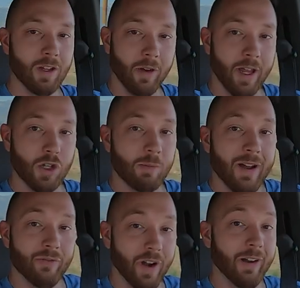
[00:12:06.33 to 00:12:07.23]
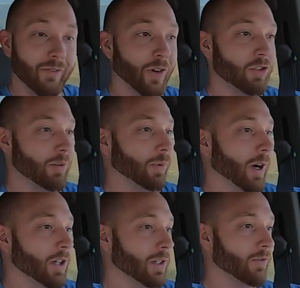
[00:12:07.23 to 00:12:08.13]
Okay, so my very first
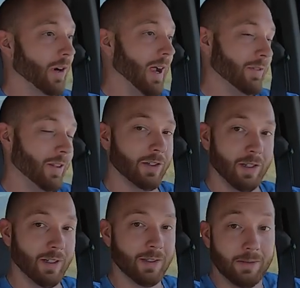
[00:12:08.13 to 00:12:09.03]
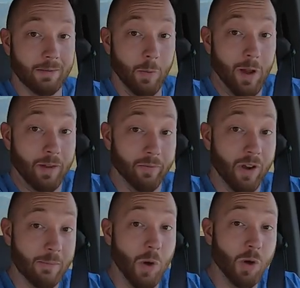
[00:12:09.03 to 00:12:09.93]
impression of driving this thing is, well,
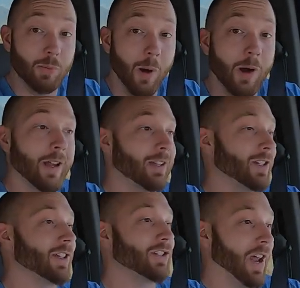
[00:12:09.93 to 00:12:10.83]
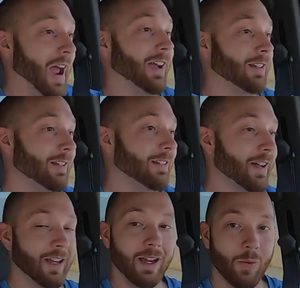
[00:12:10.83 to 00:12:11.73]
for the most part, it's exactly
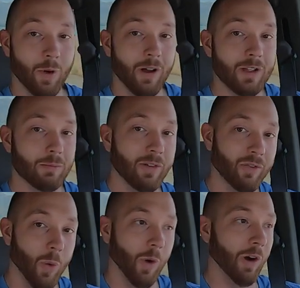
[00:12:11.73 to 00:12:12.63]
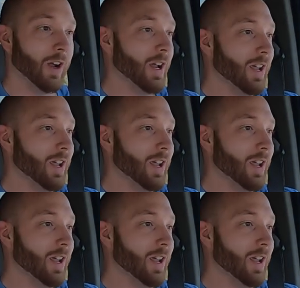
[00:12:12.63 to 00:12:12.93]
like it was before.